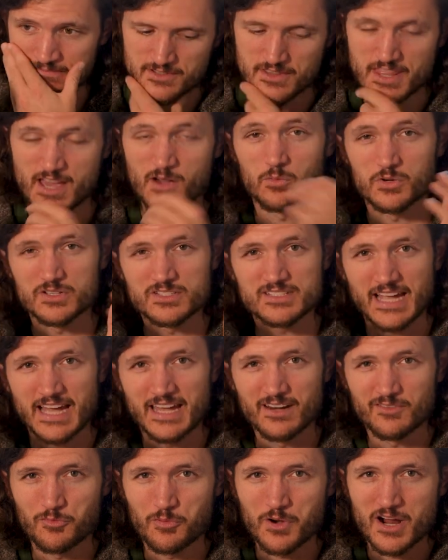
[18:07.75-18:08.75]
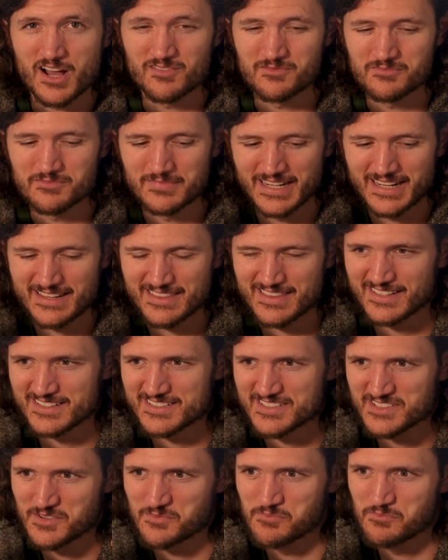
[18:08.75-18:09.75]
So that was kind of a problem, and I think
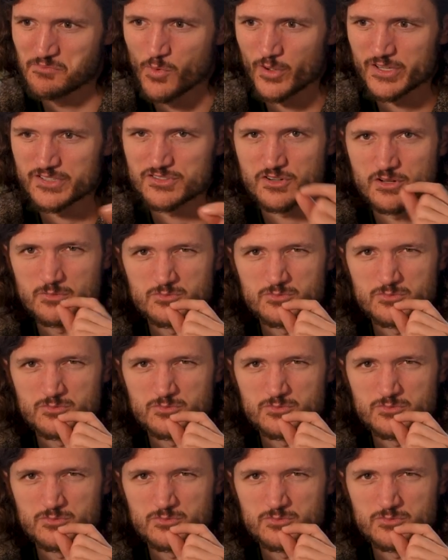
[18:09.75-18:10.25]
some moisture